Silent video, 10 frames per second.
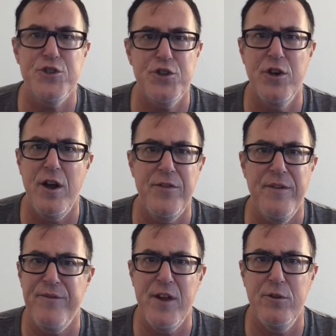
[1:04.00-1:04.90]
stood on
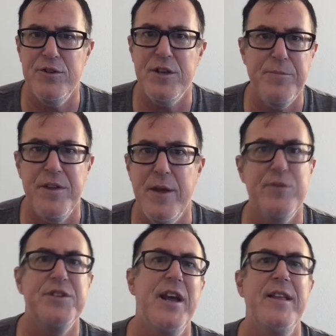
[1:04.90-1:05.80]
the field or something. They
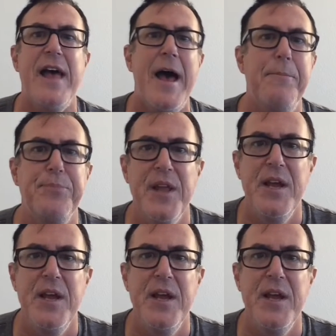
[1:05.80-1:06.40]
were saying that